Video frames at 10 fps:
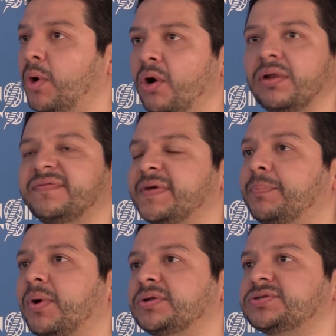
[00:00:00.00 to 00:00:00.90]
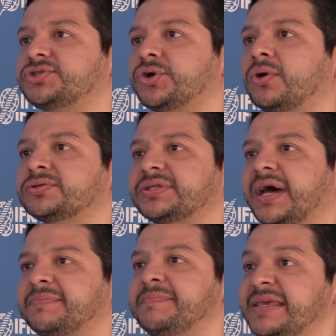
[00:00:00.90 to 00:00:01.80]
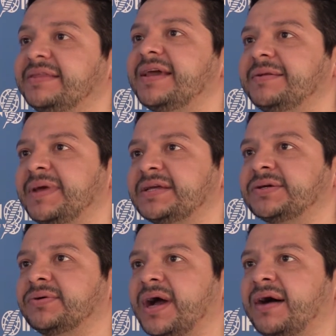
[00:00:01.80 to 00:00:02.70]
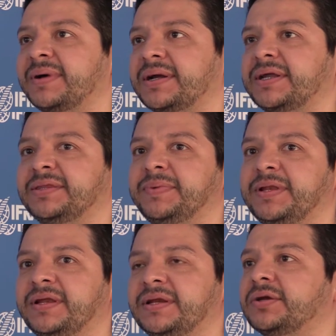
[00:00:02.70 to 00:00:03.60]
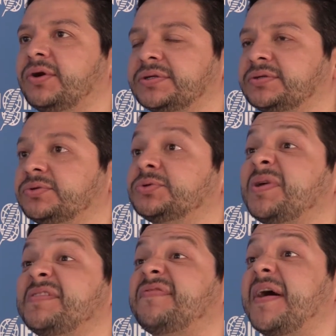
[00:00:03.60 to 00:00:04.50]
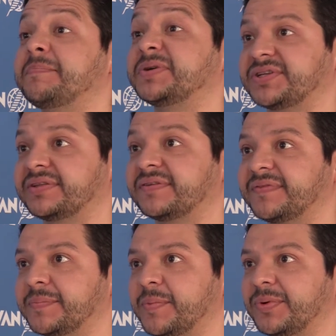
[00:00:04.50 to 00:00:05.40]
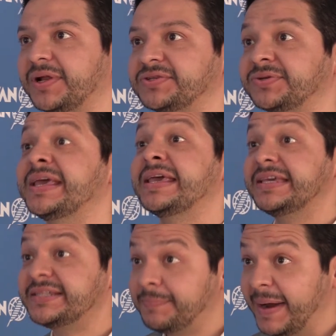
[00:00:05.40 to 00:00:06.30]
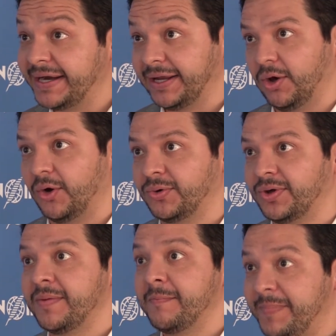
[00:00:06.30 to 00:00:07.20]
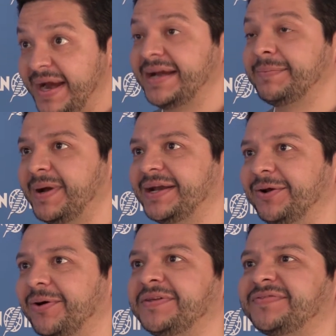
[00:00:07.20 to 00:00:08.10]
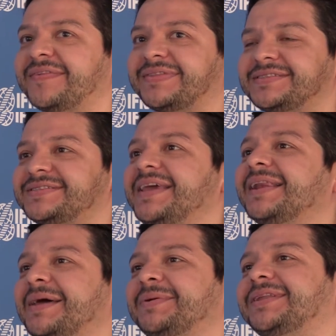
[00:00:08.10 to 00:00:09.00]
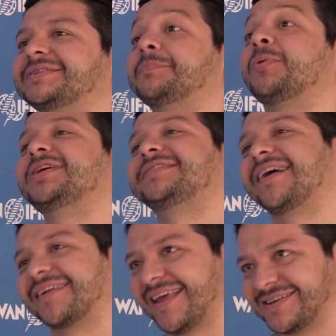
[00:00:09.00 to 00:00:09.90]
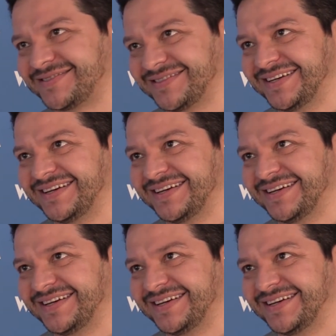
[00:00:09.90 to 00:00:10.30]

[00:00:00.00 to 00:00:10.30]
All of the polls shows that media in Mexico have a credibility in order to 25% of the population. It's very low, very, very low. It's at the same level that the political class.